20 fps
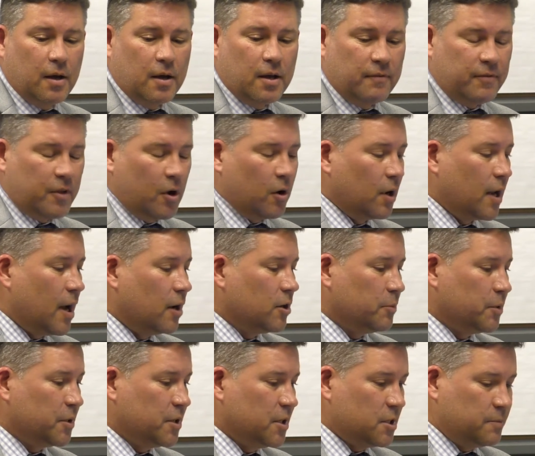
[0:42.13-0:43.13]
if they're allowed
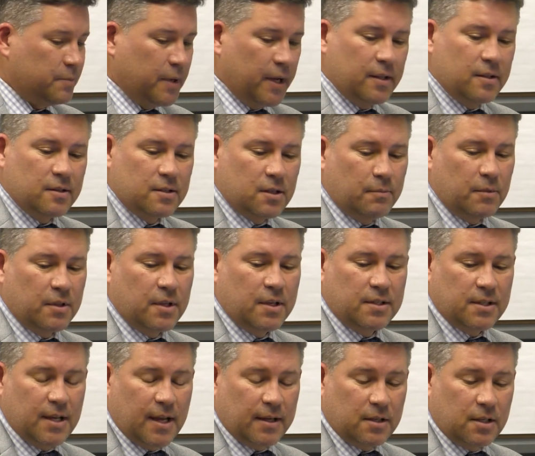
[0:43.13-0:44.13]
to participate in some of
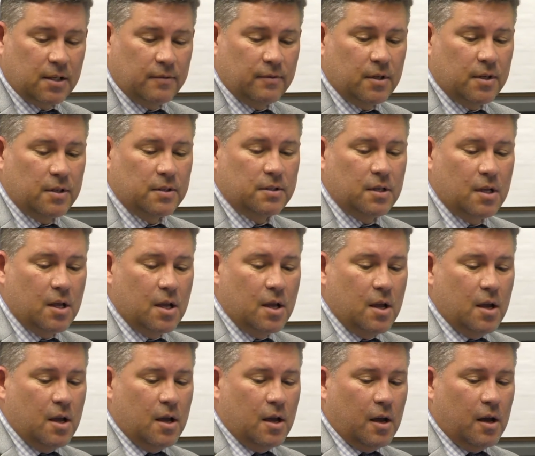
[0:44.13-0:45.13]
these activities.
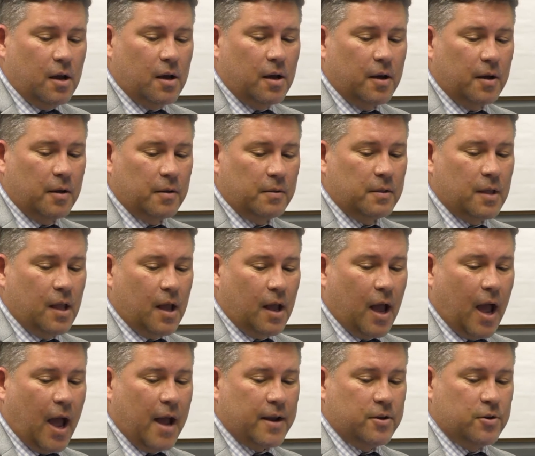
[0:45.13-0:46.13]

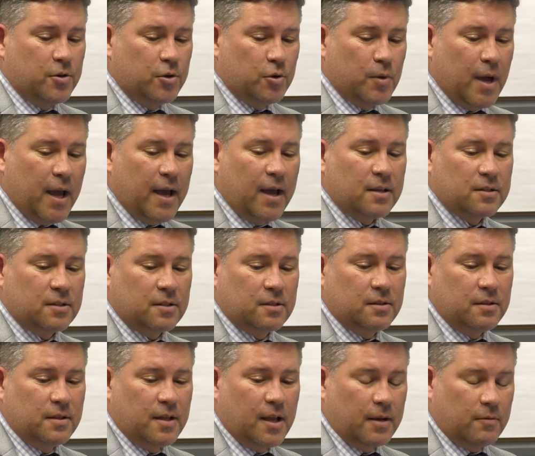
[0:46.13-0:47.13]
I do ask
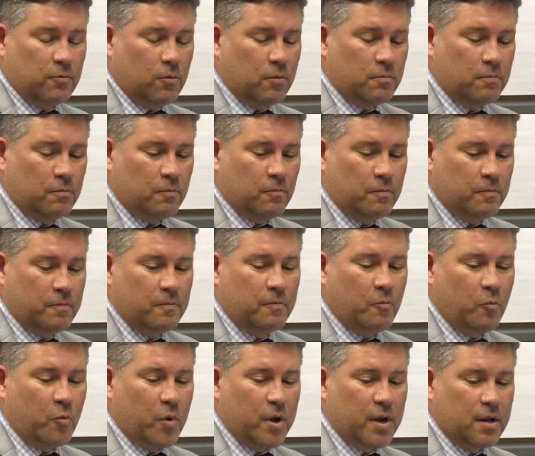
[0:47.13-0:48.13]
that when
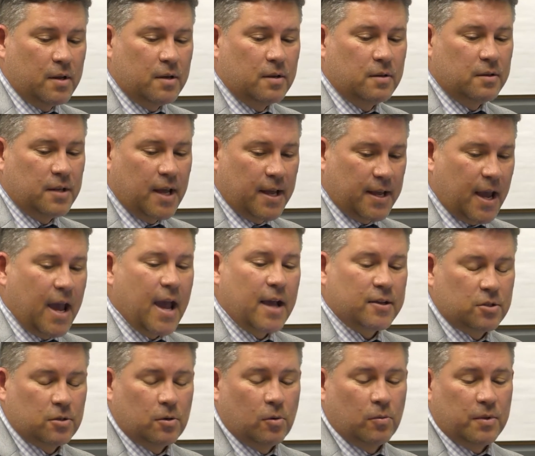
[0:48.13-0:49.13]
we take
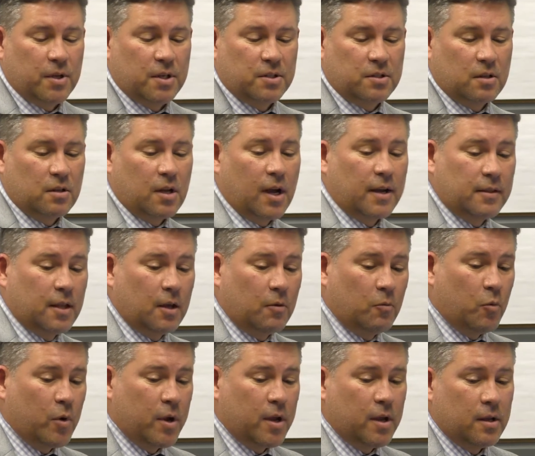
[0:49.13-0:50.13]
action on this tonight
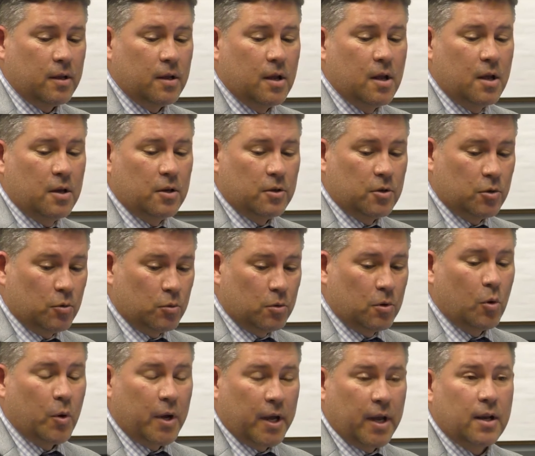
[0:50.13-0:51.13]
that we do
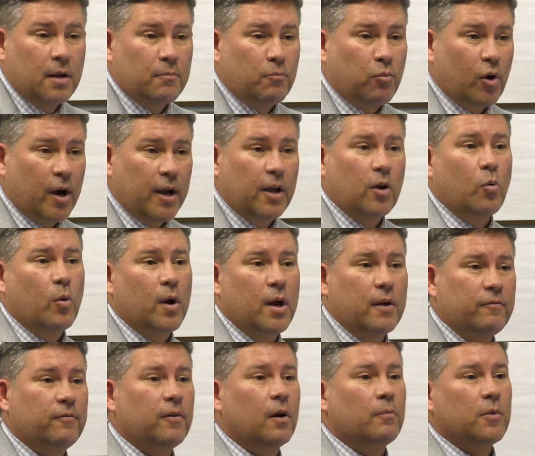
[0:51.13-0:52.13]
go ahead and break
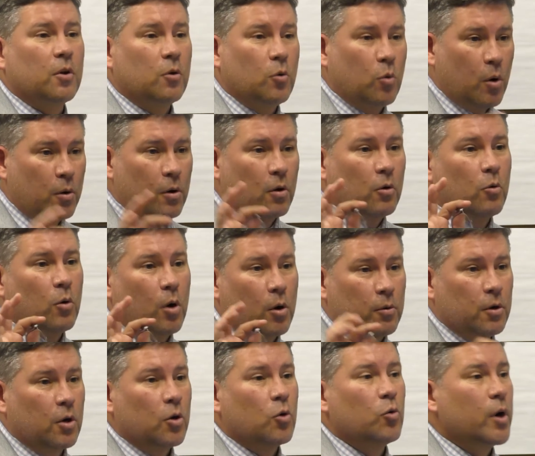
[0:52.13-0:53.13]
away from the quote
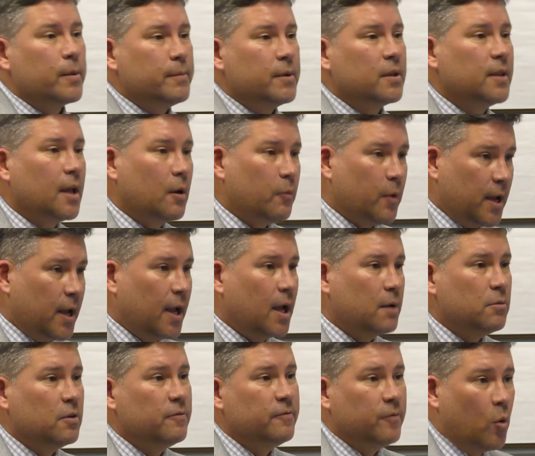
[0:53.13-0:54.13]
unquote agreement that we
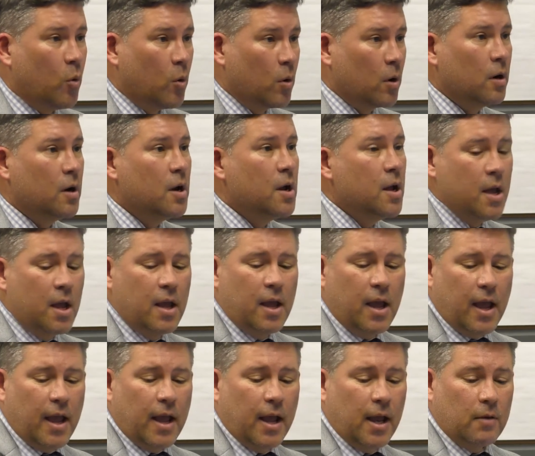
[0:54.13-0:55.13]
had before.
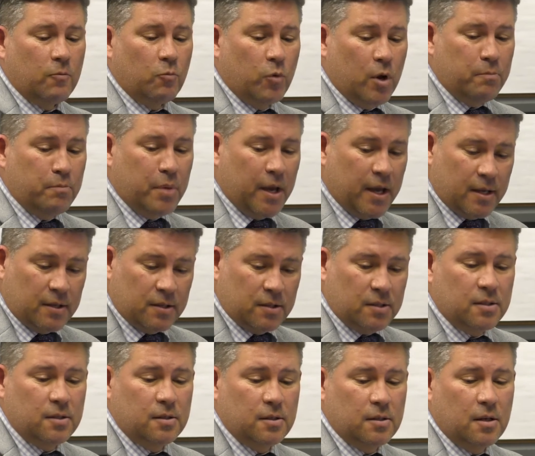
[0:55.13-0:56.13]
And we
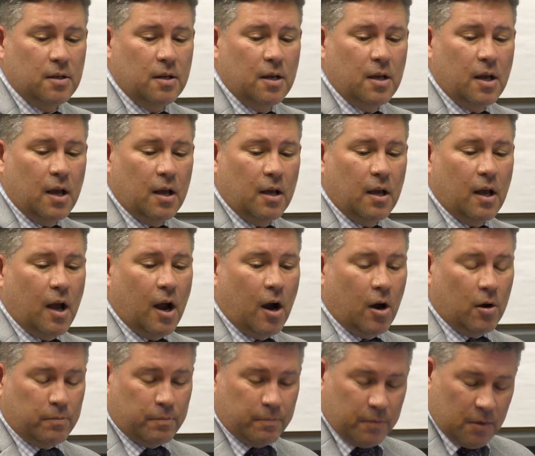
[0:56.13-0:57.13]
base
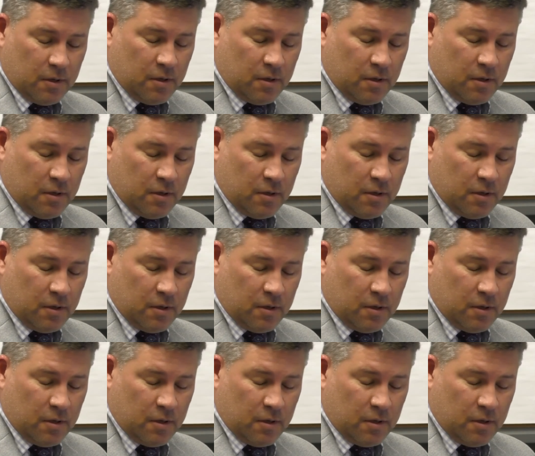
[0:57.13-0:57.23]
our